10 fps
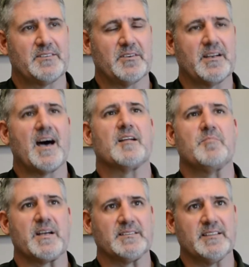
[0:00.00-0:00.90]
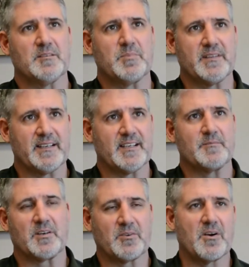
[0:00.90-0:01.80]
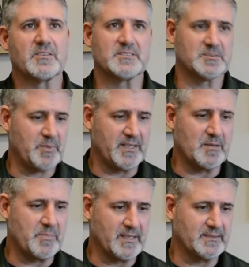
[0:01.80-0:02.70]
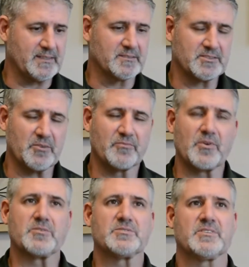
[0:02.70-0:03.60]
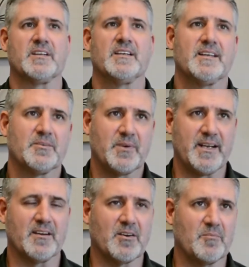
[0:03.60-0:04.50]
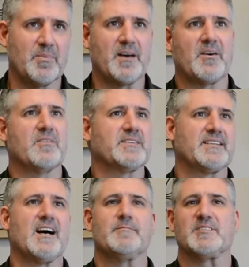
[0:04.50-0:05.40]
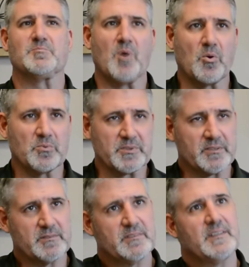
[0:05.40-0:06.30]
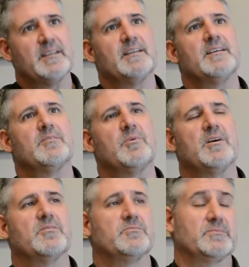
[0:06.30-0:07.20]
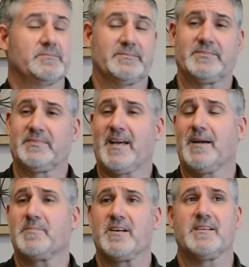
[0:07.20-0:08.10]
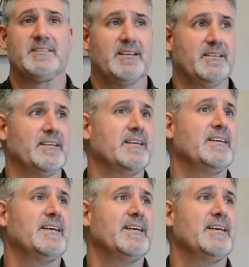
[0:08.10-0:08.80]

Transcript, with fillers: they're not a big deal, but they come across as being a big deal. So first, we hear about all the time is mold. Well, I'm here to tell you,